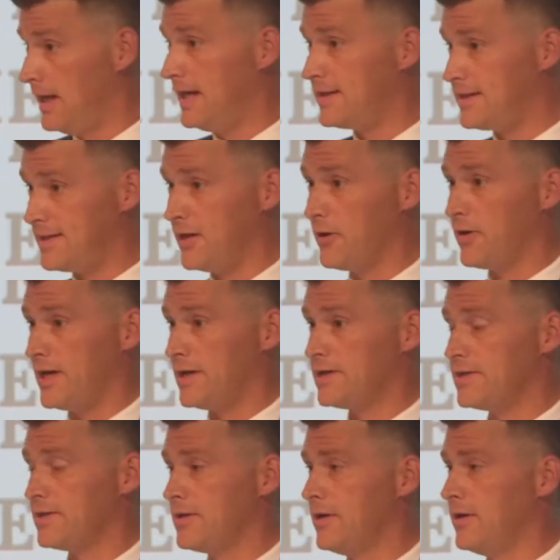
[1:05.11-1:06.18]
It's
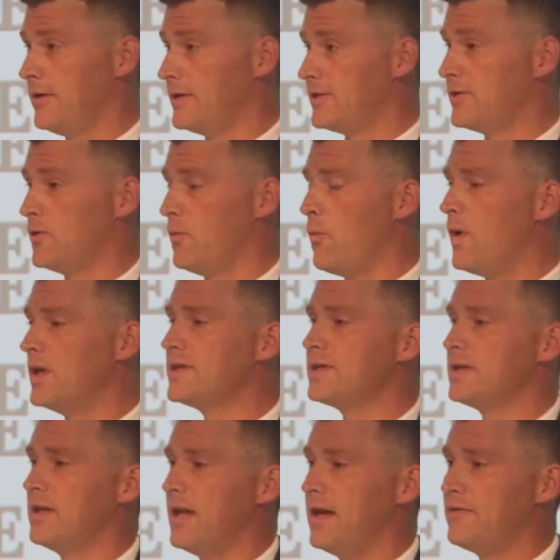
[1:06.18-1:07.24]
serious. This is a
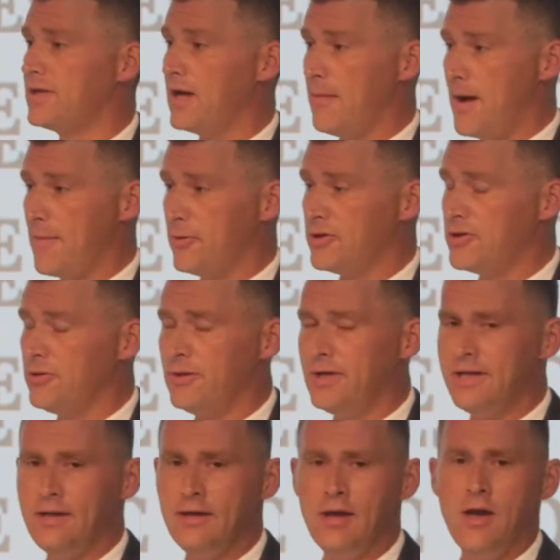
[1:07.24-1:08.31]
once-in-a-lifetime
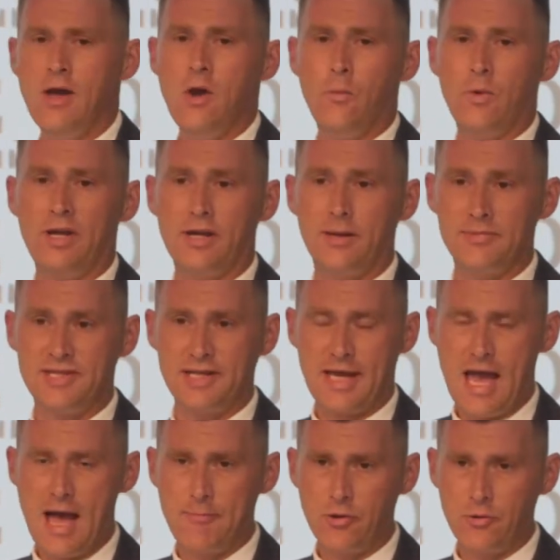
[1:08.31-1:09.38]
opportunity when it comes to
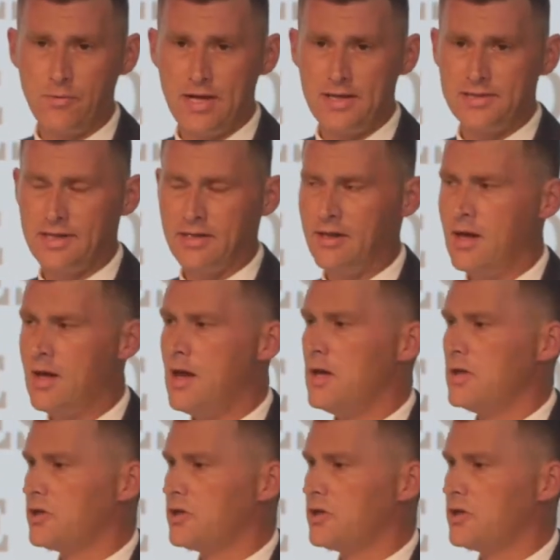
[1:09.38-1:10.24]
capital raising,